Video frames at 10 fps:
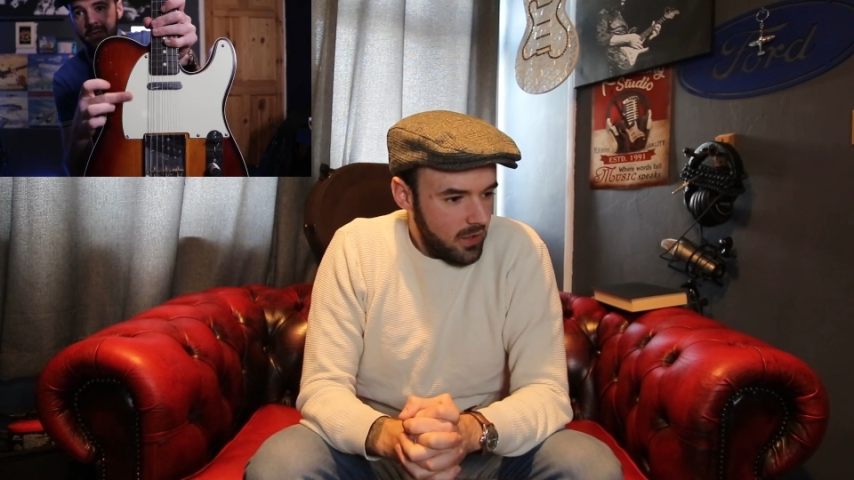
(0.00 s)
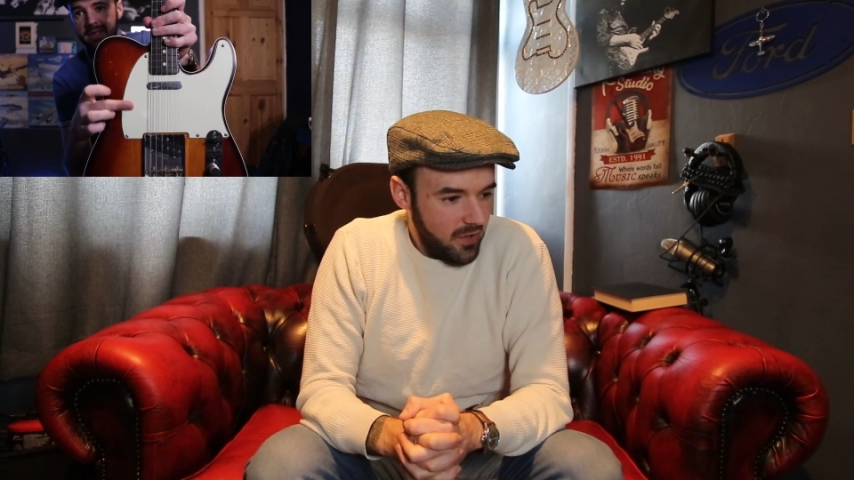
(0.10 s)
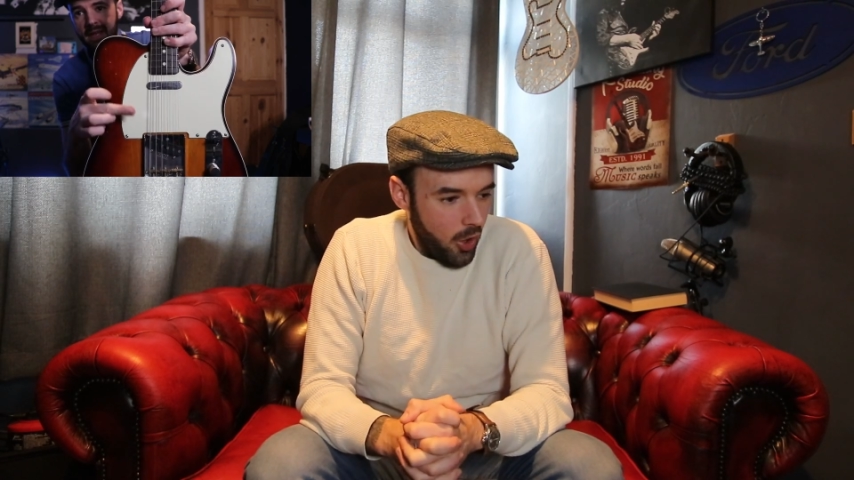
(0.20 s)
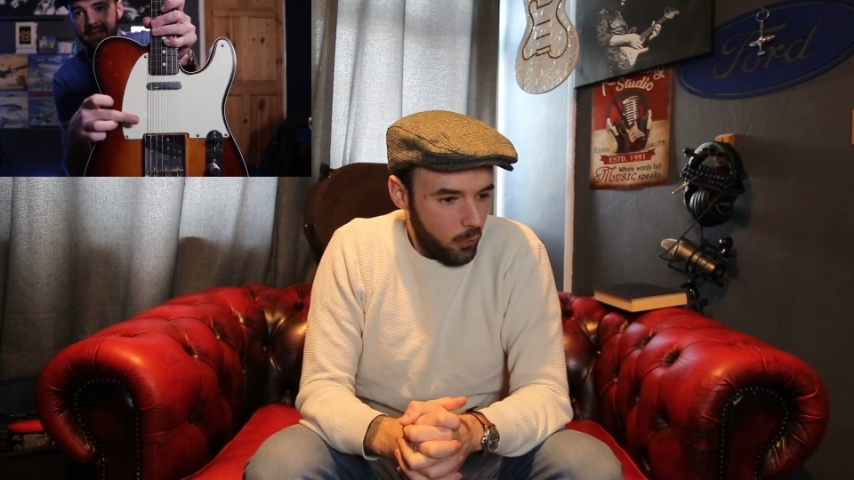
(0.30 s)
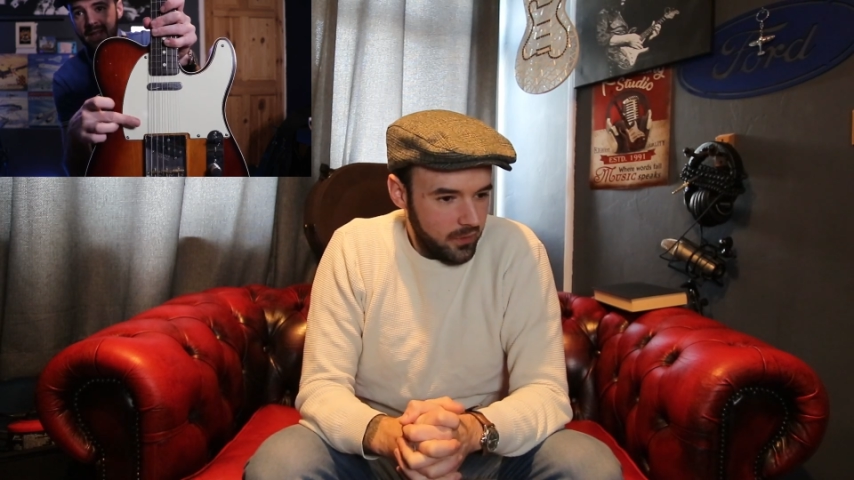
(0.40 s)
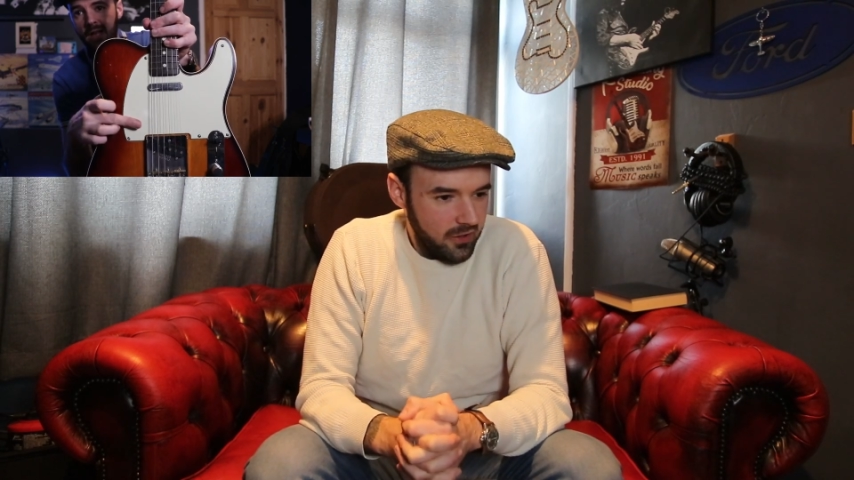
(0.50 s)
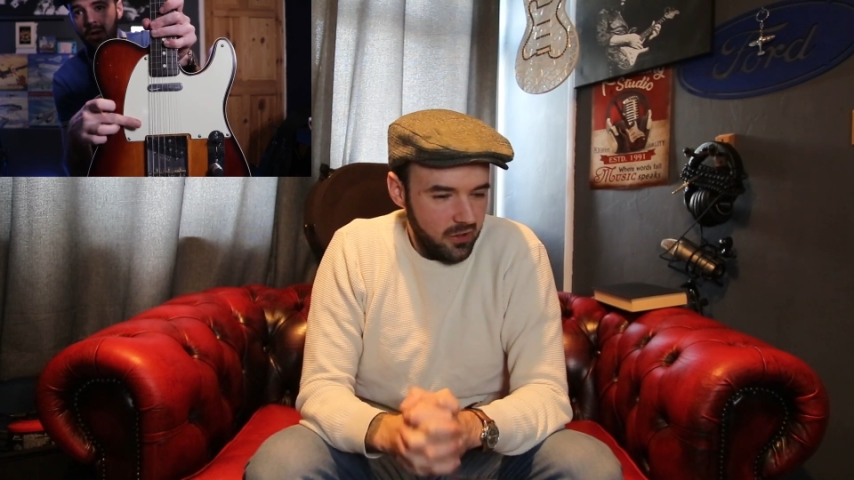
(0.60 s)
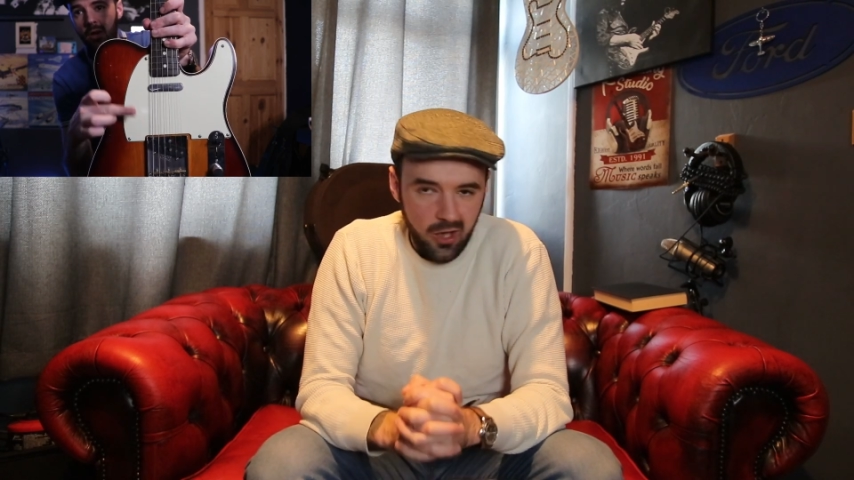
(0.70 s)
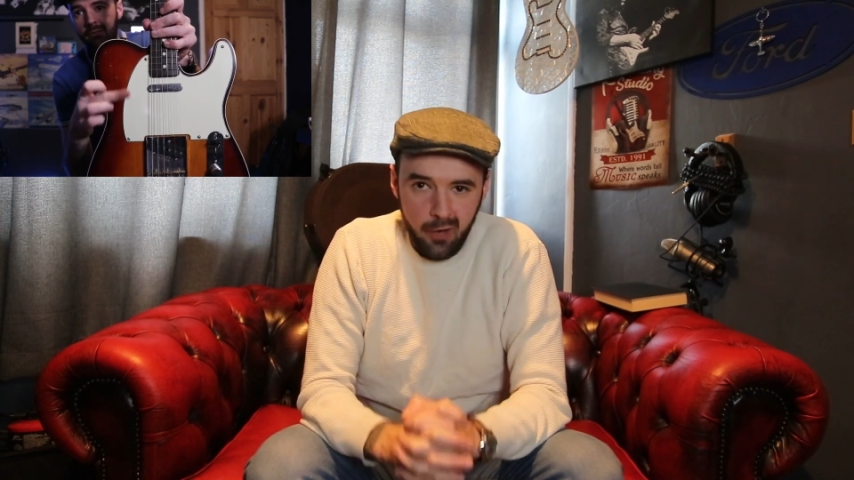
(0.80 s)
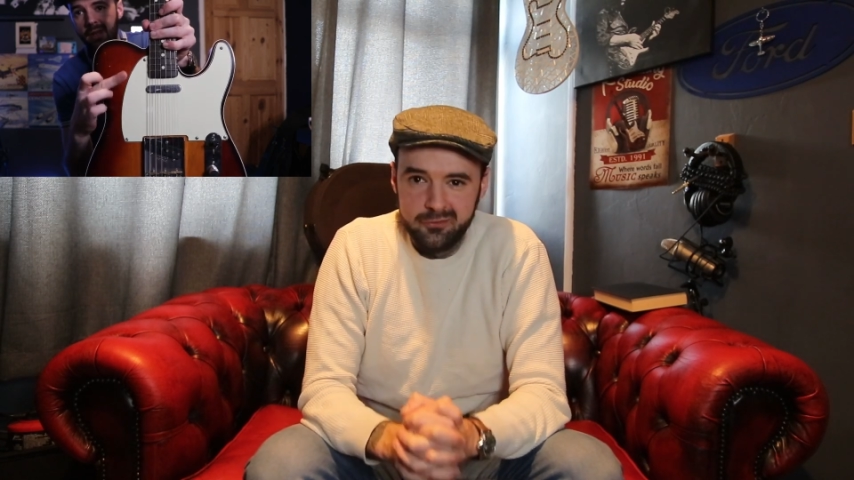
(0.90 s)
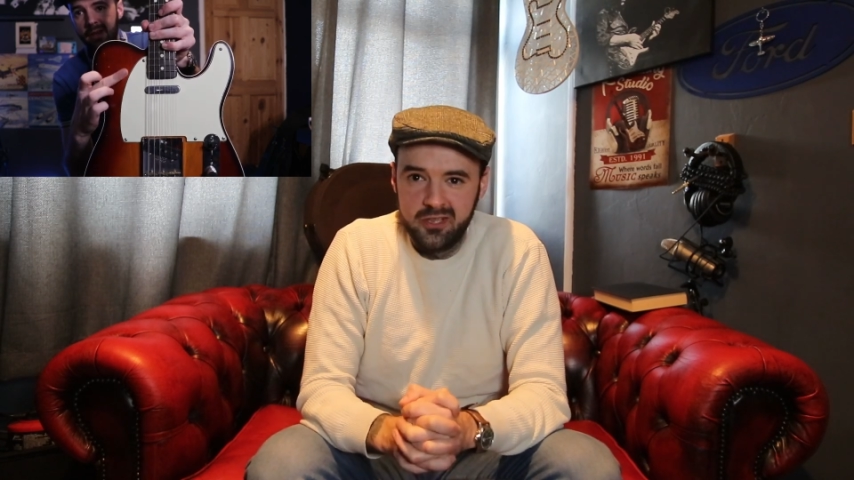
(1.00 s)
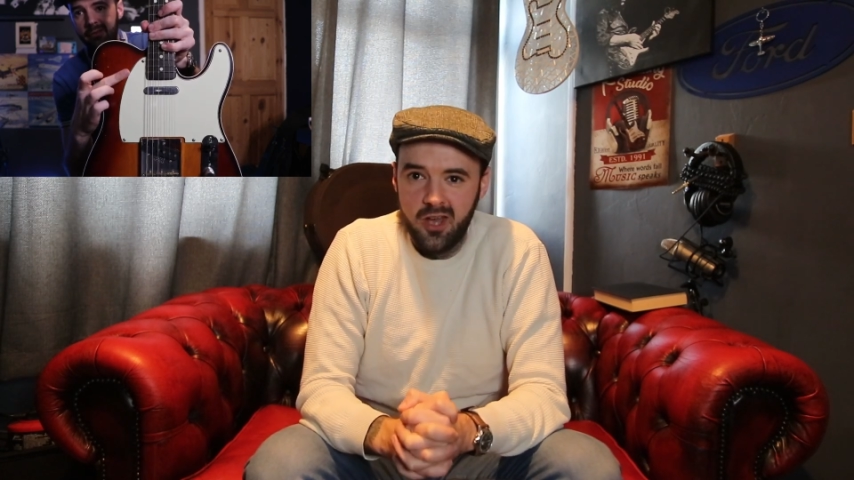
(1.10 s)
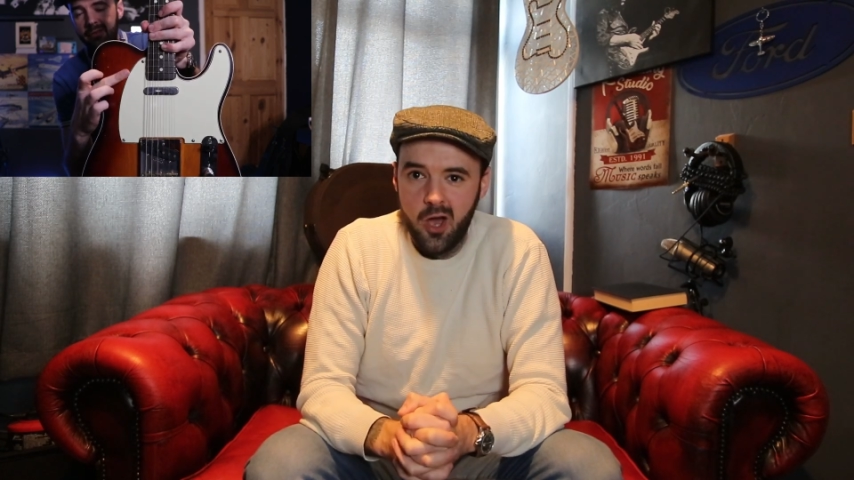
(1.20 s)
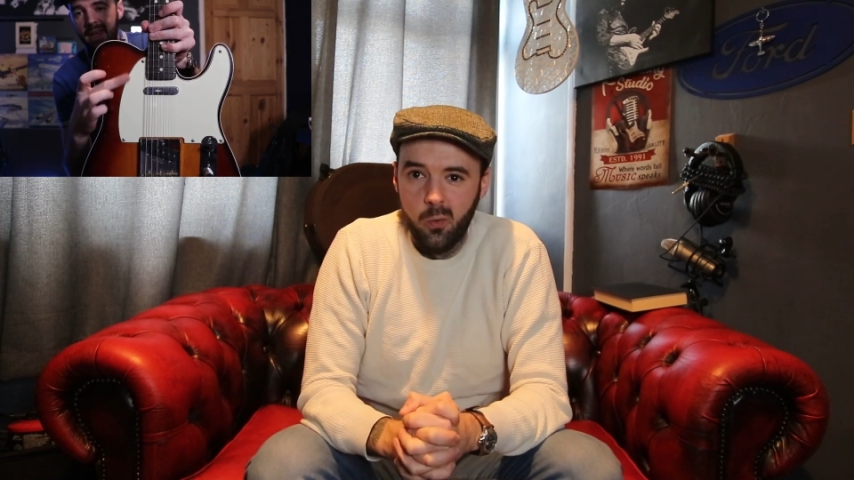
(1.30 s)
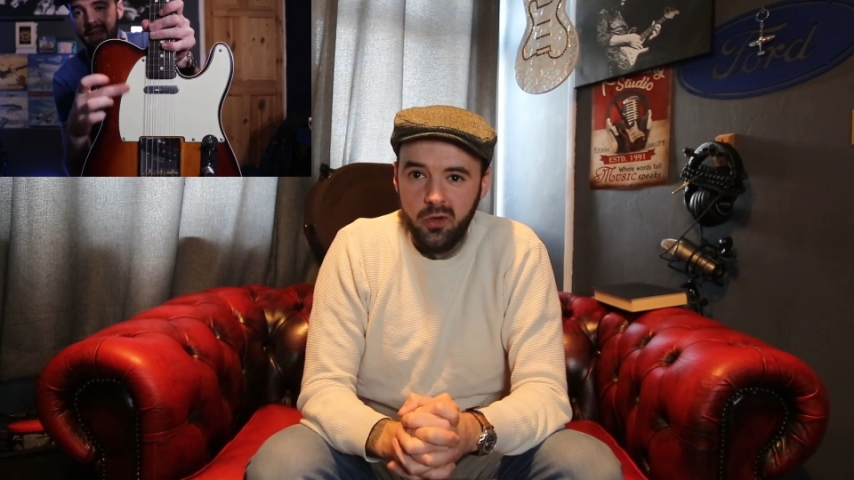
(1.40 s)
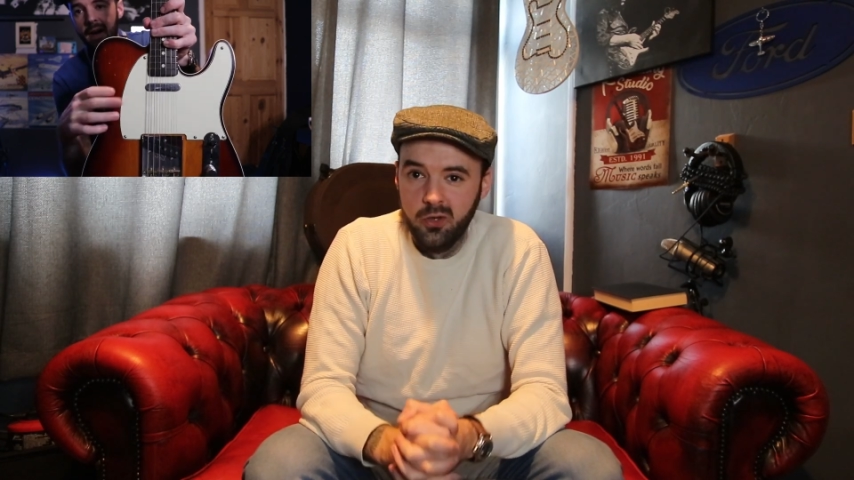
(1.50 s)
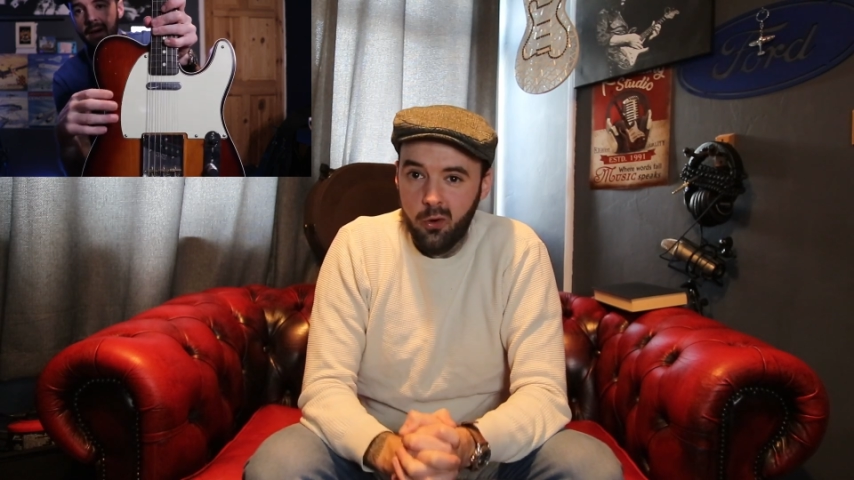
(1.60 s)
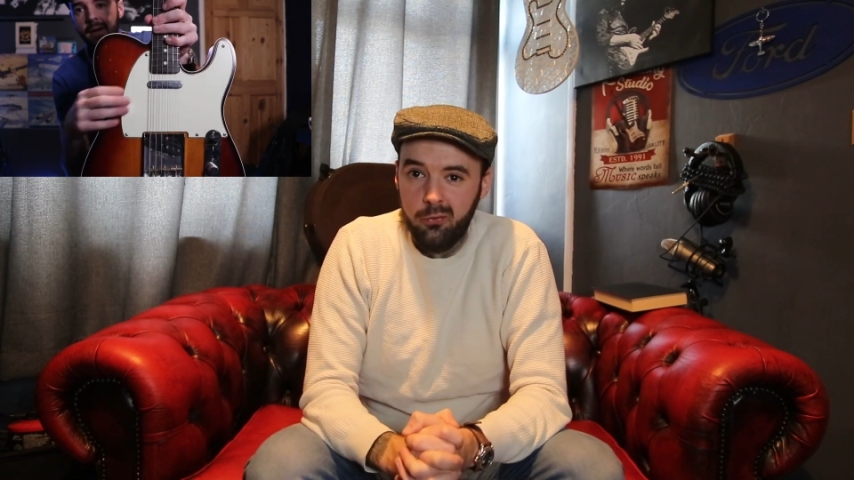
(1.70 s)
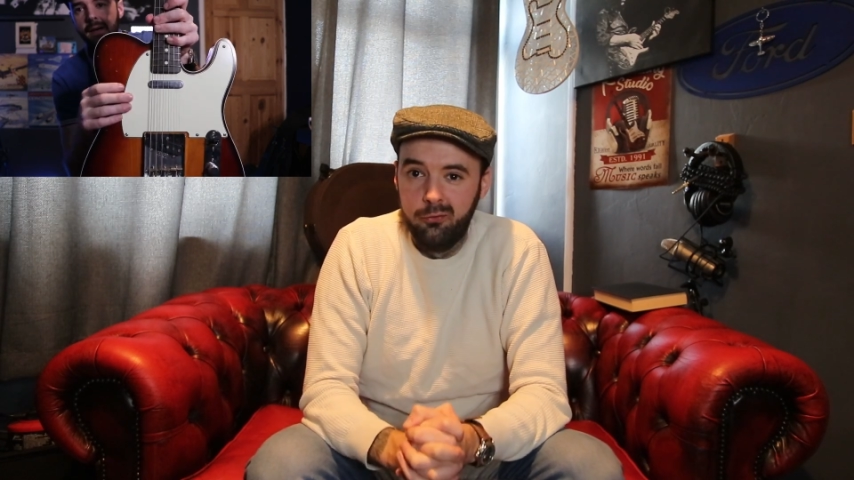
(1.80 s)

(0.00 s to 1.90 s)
I would love to know what your